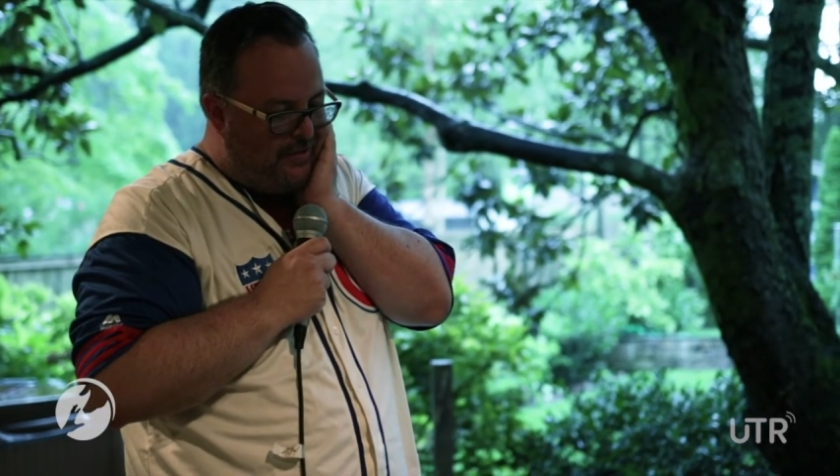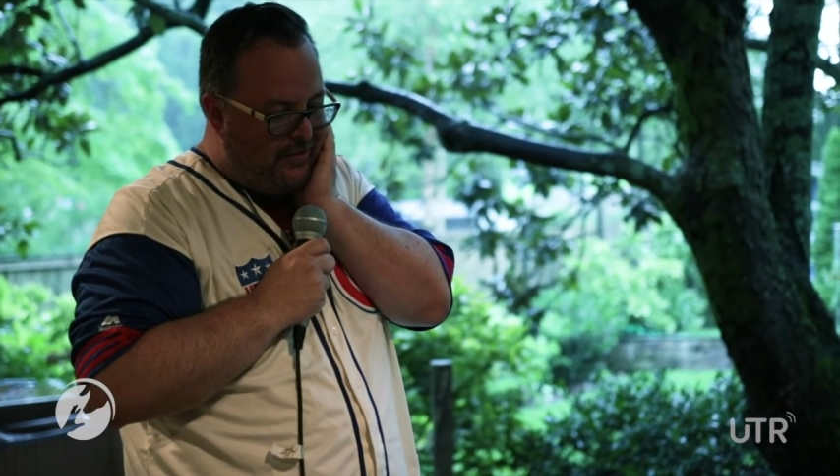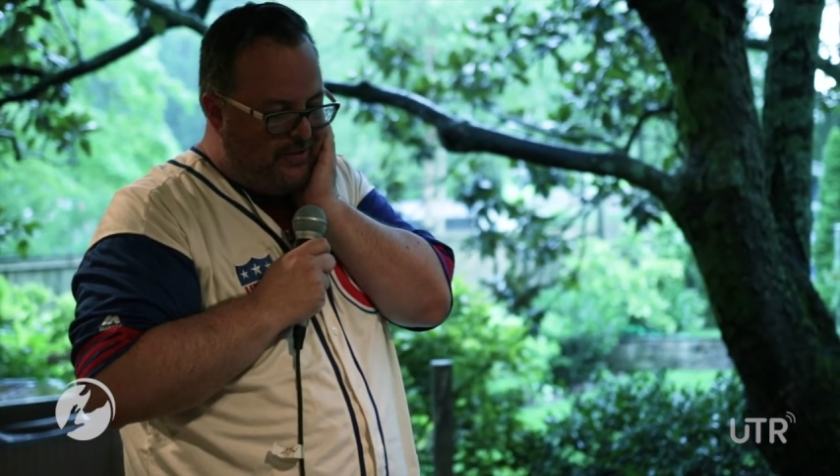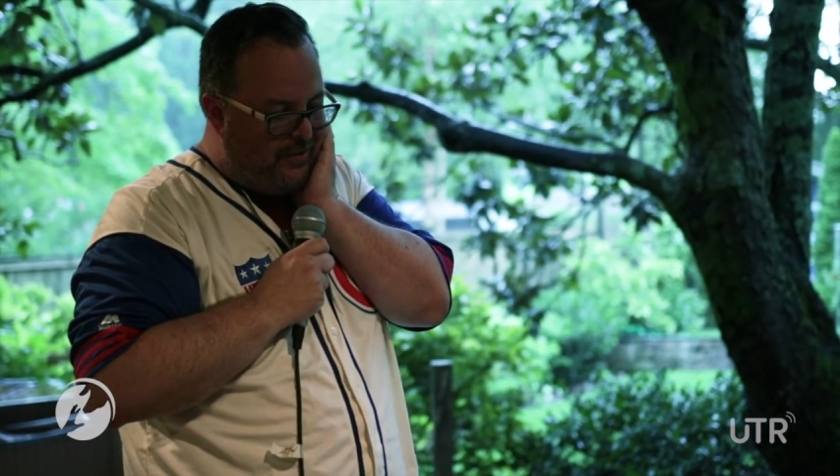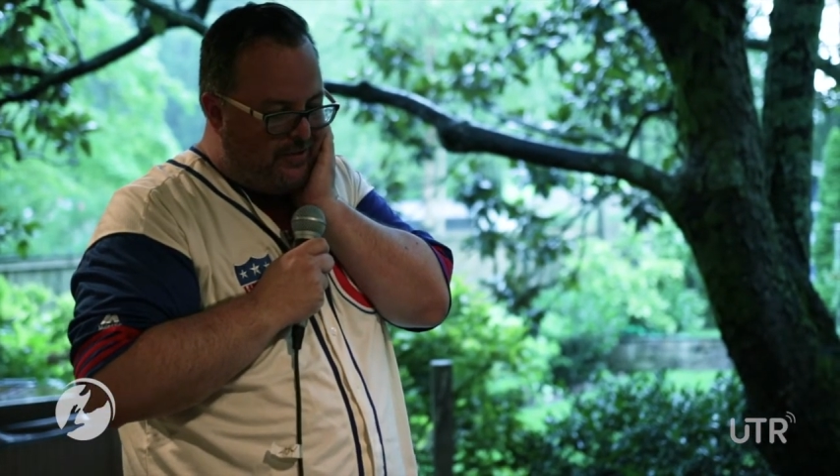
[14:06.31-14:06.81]

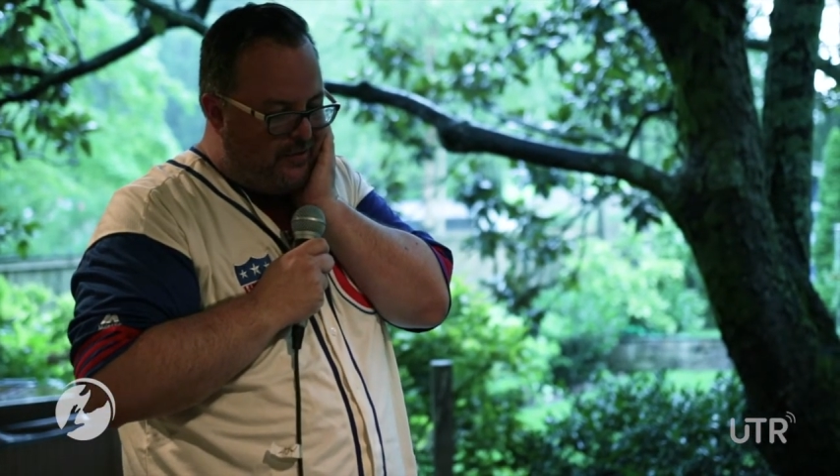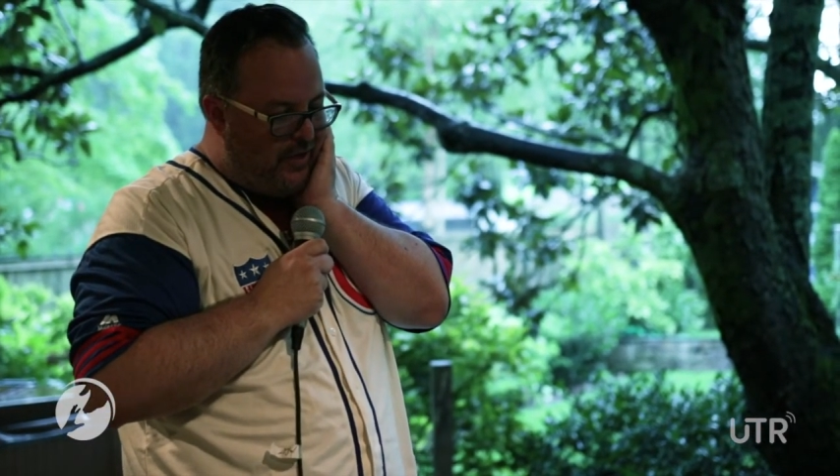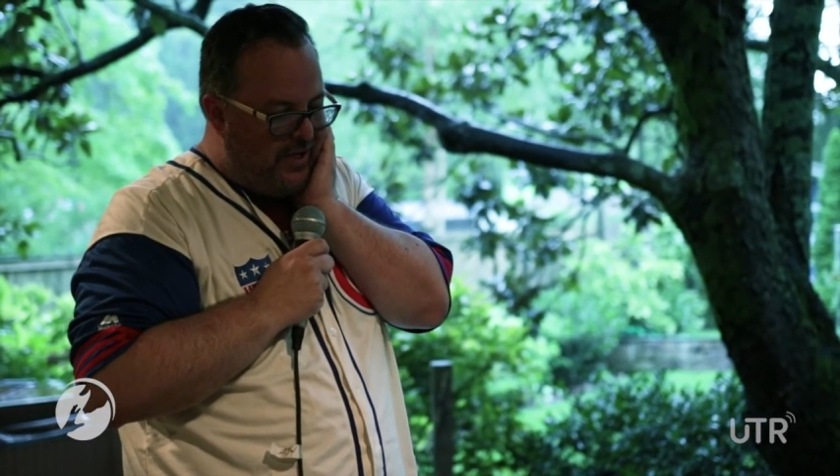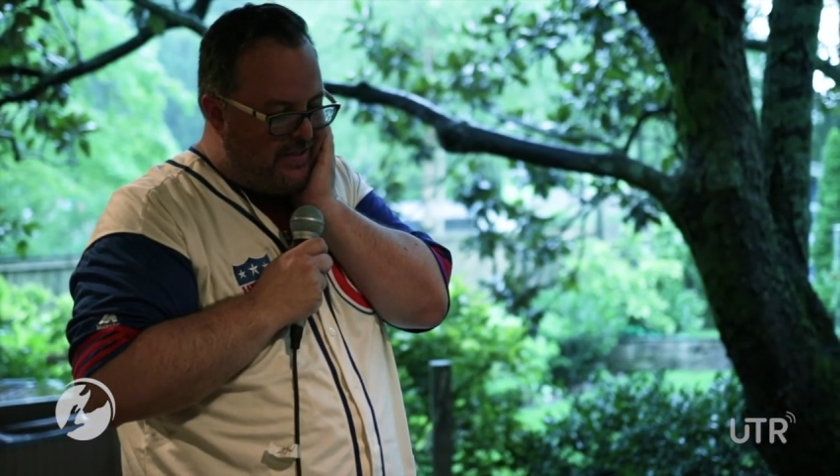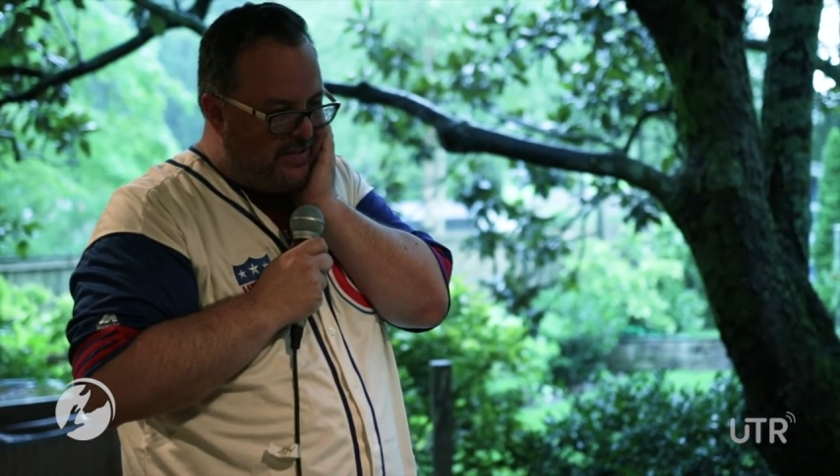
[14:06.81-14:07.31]
You're
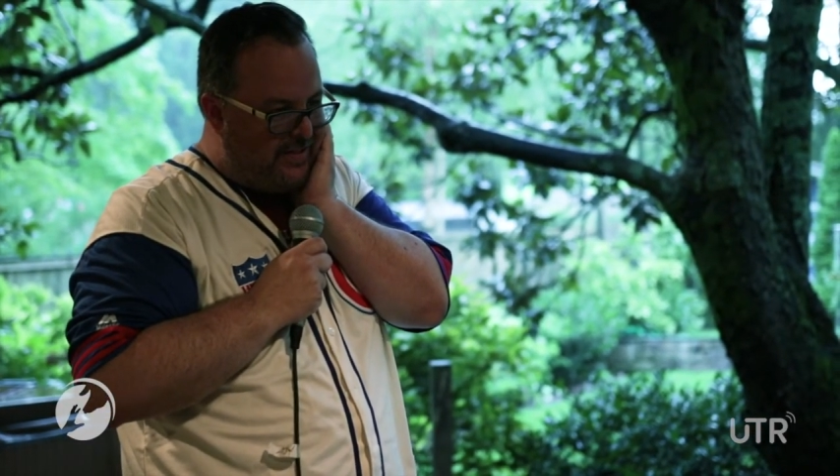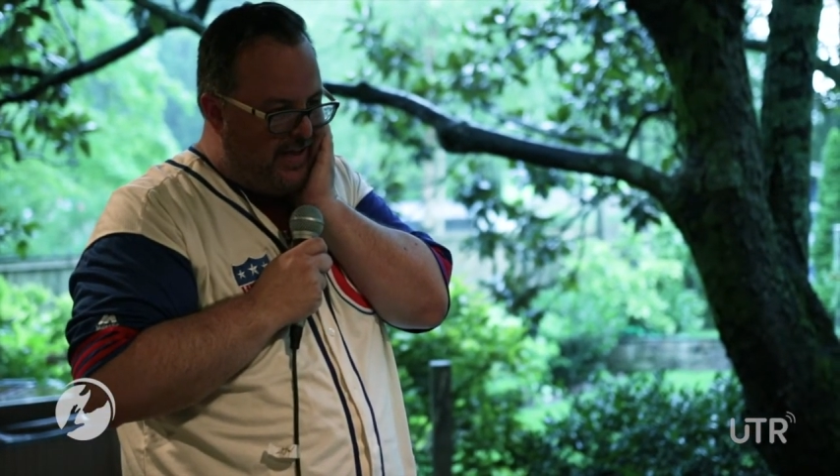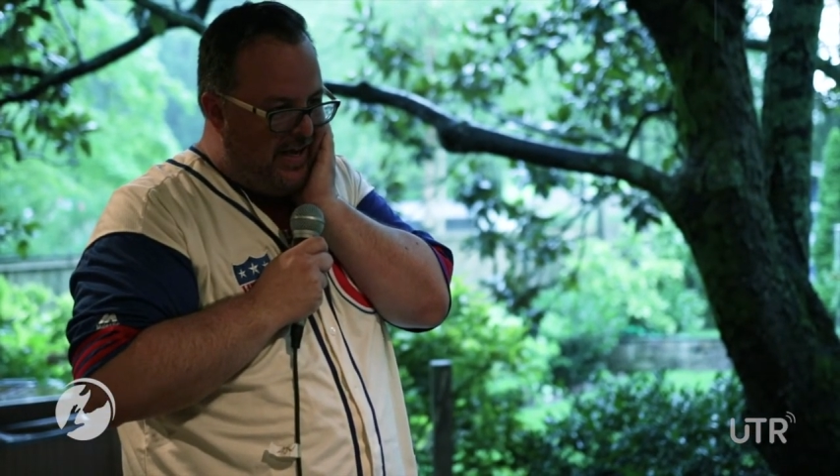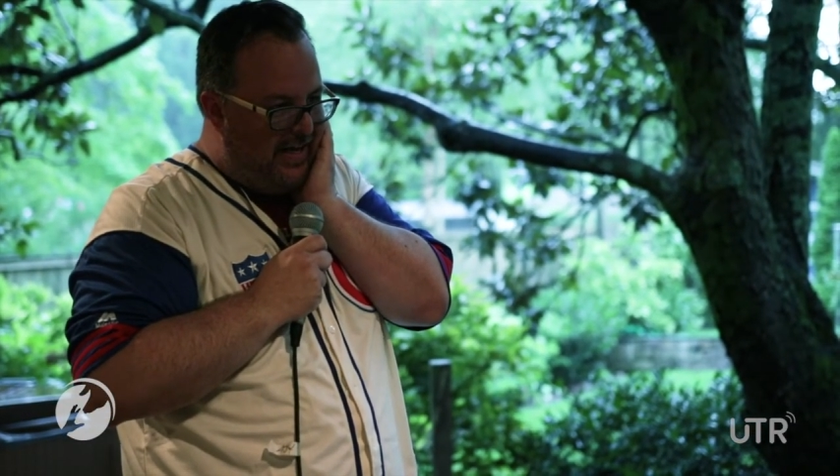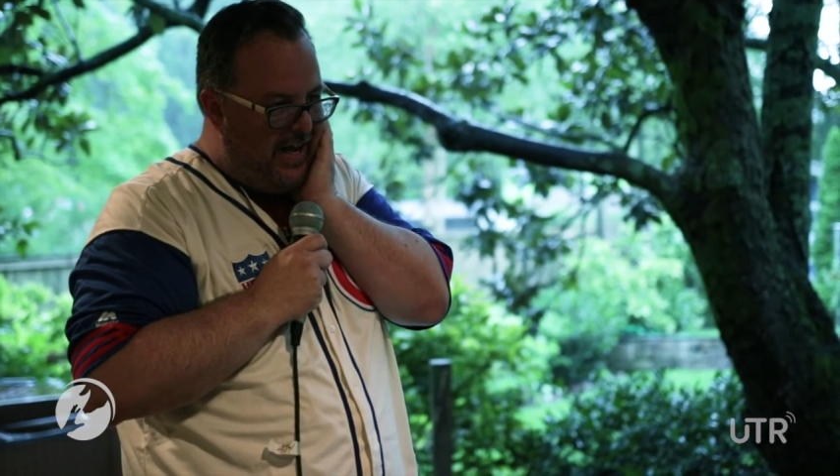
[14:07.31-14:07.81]
great,
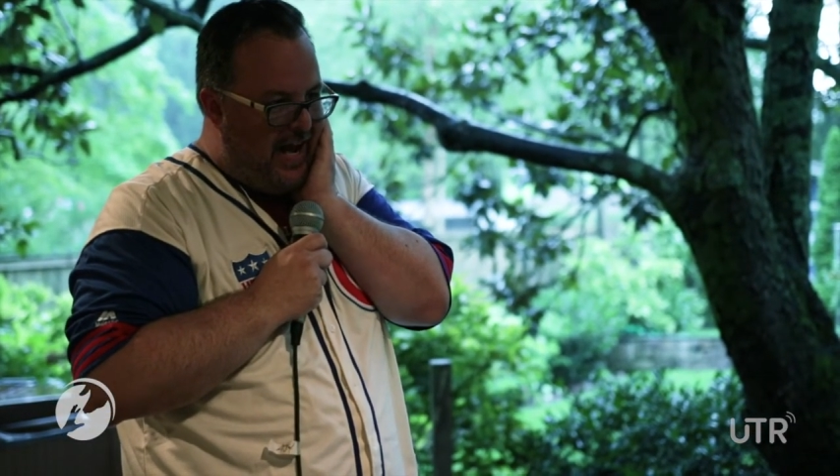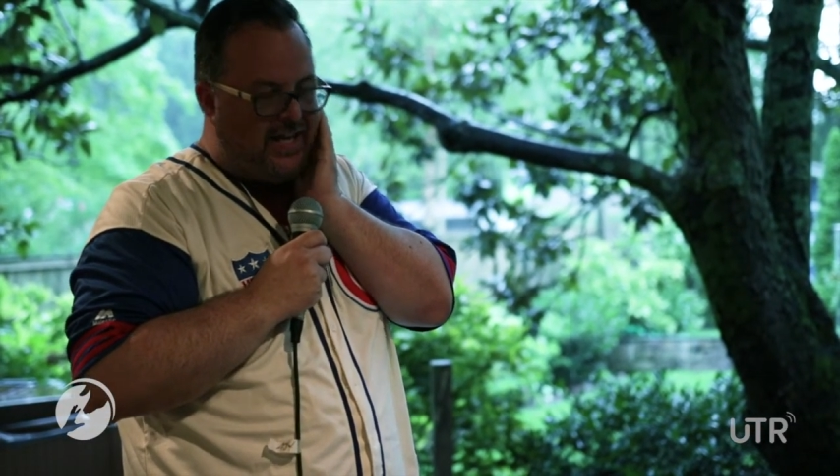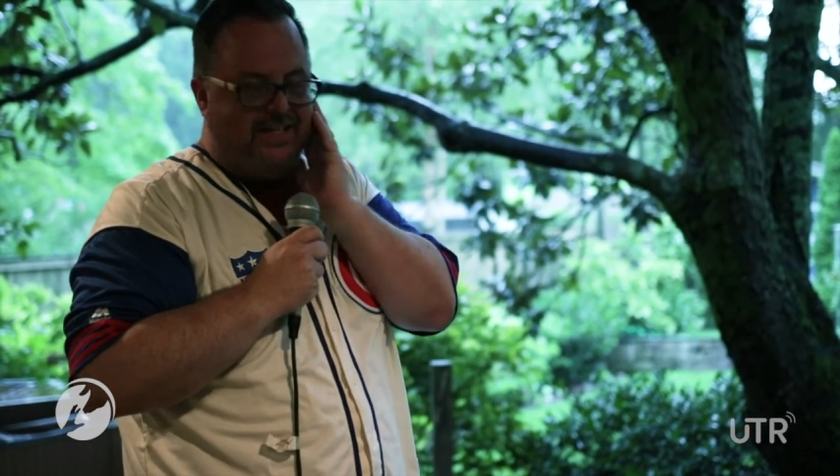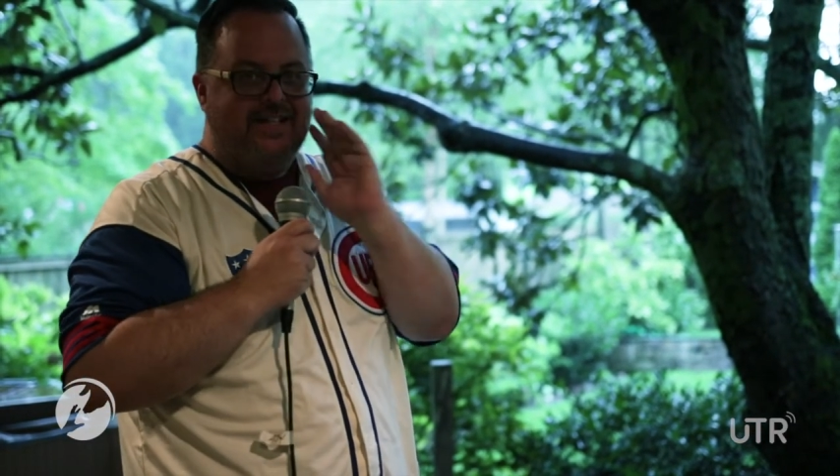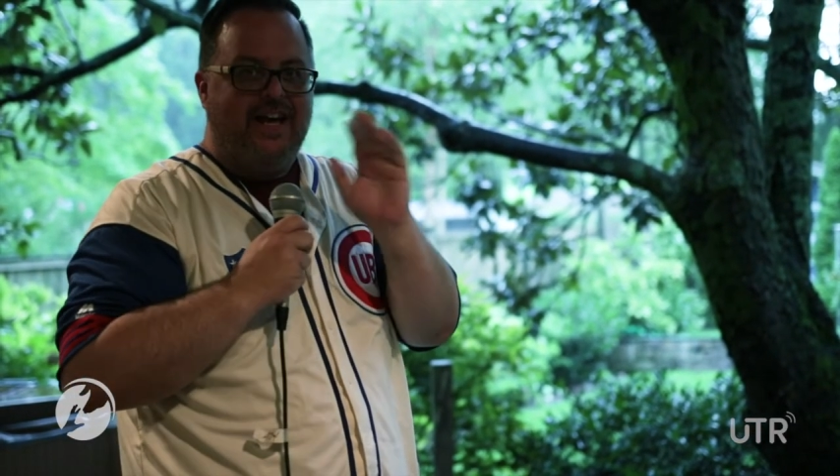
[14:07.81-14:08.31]
and I can